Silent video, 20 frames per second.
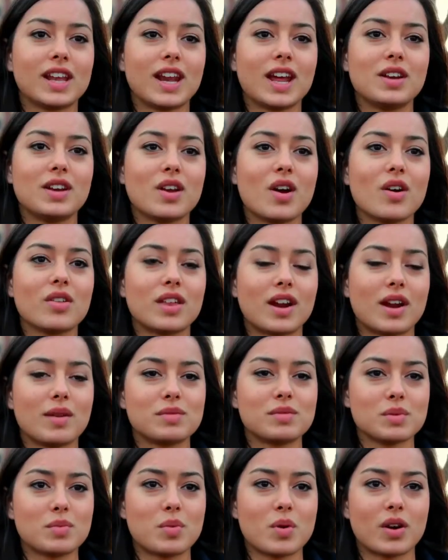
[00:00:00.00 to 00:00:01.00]
and I know that I'm
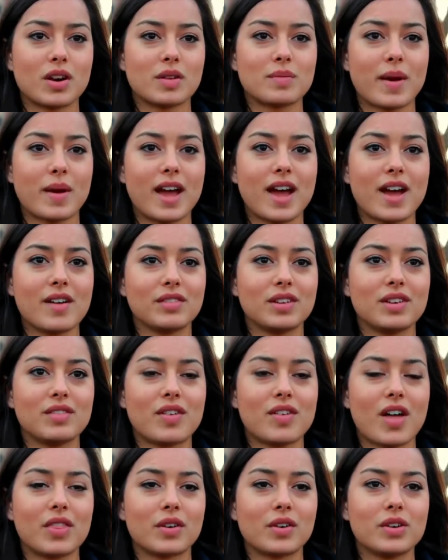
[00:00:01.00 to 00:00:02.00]
supported by a Heavenly
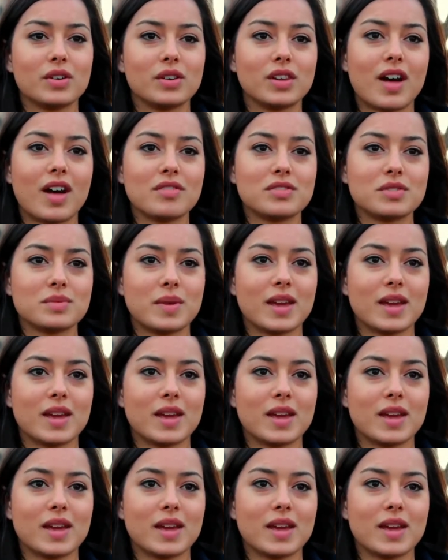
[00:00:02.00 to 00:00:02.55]
Father who loves